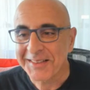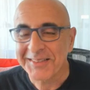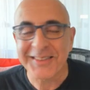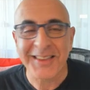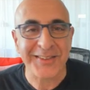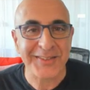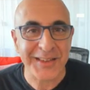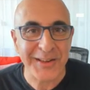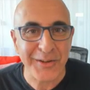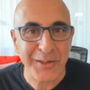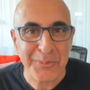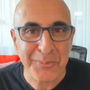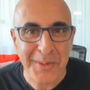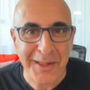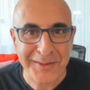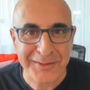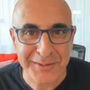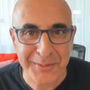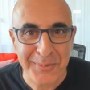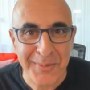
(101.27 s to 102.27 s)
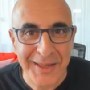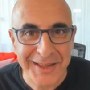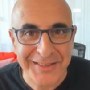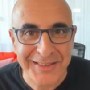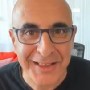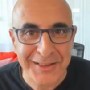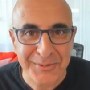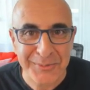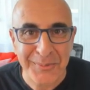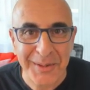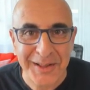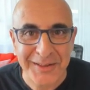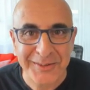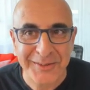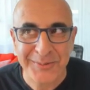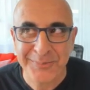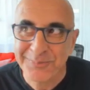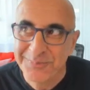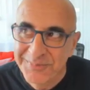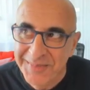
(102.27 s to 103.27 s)
Does Elon Musk make that
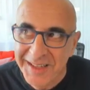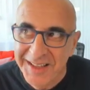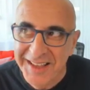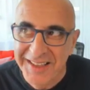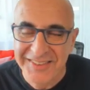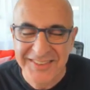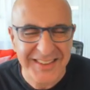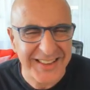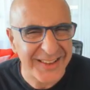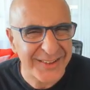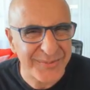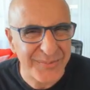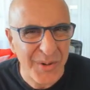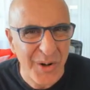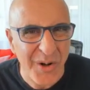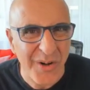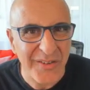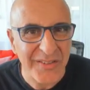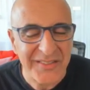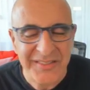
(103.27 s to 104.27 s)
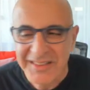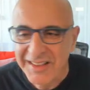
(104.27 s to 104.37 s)
much? I guess he does more.